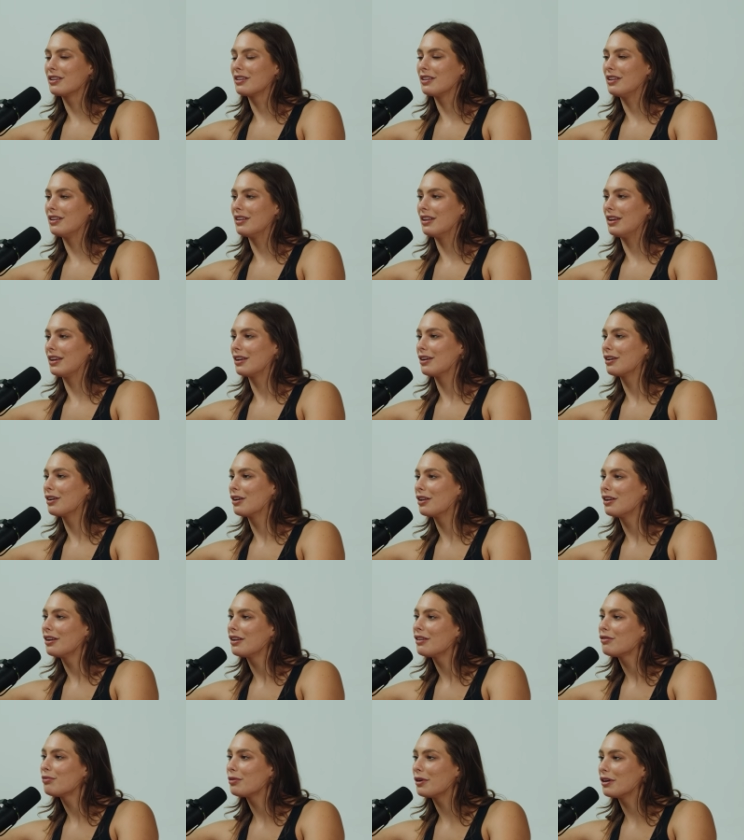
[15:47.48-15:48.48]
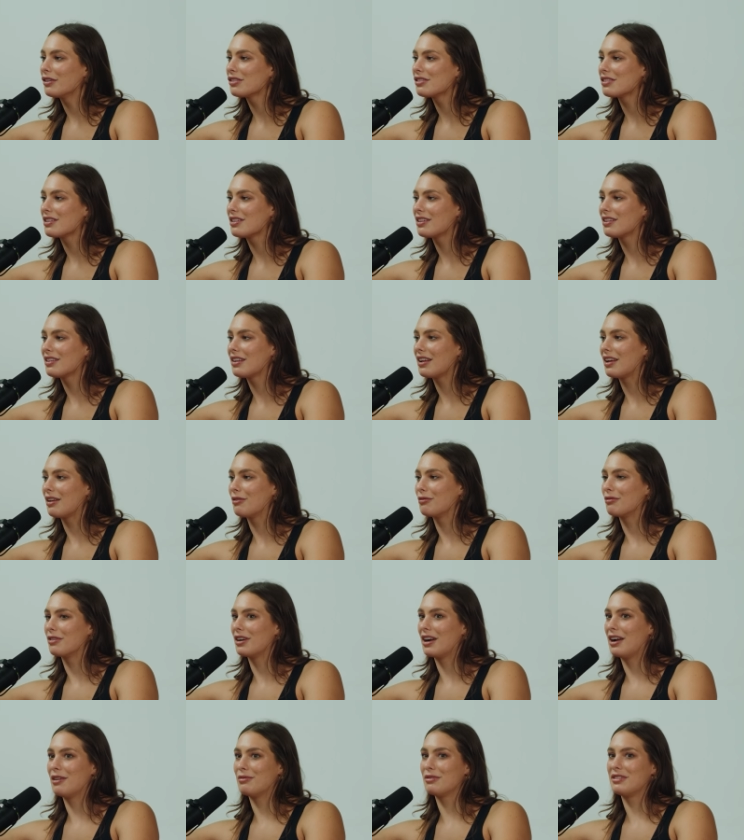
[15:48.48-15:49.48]
like a good enough person and
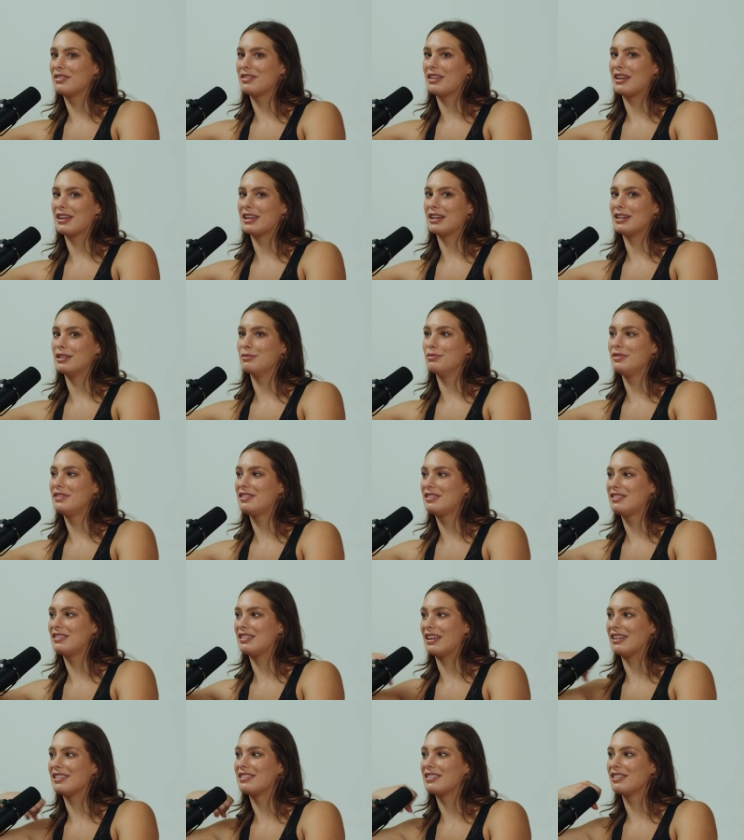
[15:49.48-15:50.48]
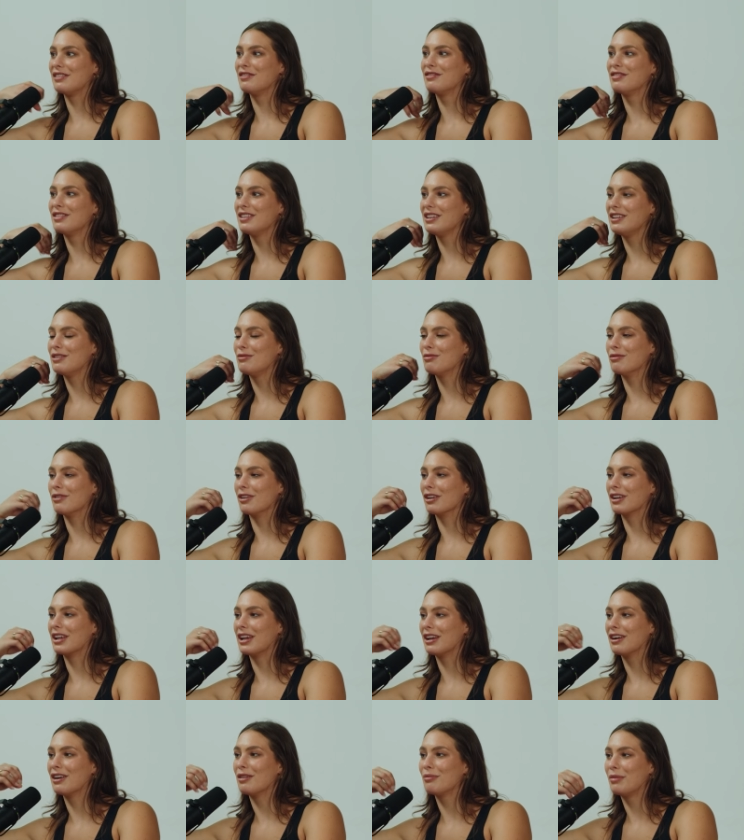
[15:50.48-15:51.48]
where I was like obsessively
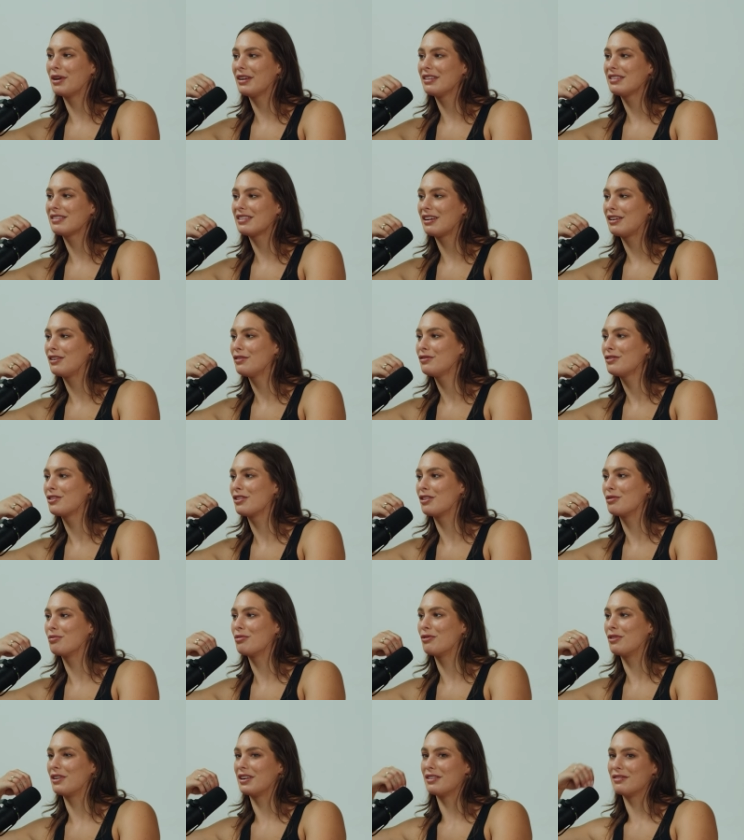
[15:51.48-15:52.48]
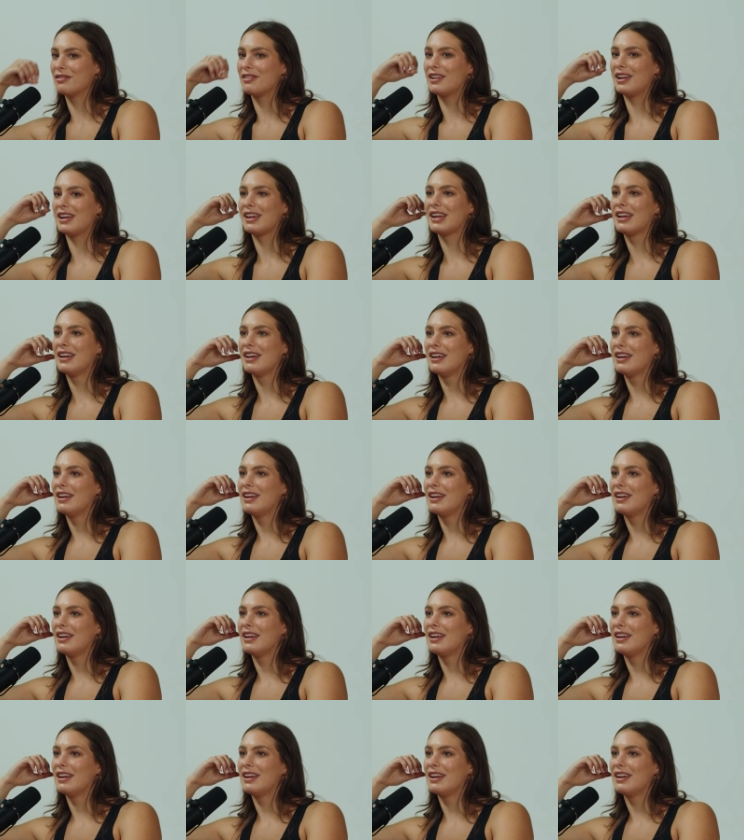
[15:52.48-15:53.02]
working on myself to the point of like,